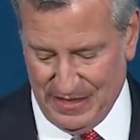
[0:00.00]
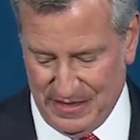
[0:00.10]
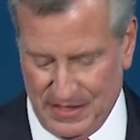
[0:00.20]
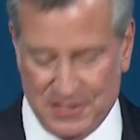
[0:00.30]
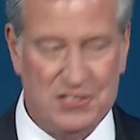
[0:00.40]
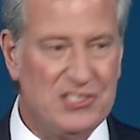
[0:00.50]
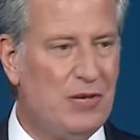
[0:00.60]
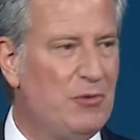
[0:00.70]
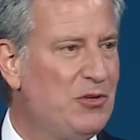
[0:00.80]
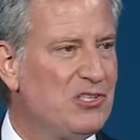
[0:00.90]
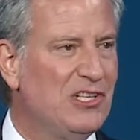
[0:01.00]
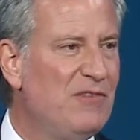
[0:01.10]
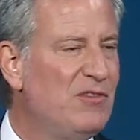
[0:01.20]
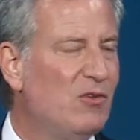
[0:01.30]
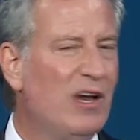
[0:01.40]
This is someone who's
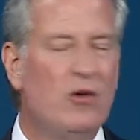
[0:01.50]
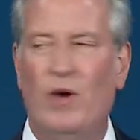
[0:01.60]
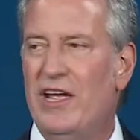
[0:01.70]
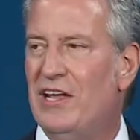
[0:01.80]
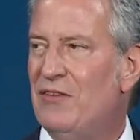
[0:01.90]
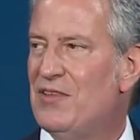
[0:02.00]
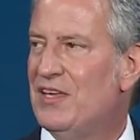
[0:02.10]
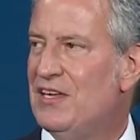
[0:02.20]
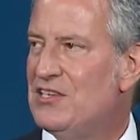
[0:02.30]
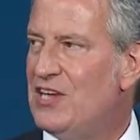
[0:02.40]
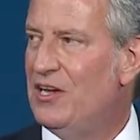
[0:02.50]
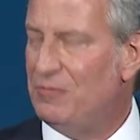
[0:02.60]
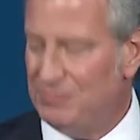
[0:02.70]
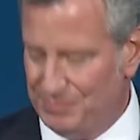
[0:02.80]
lived the right way in everything he's done.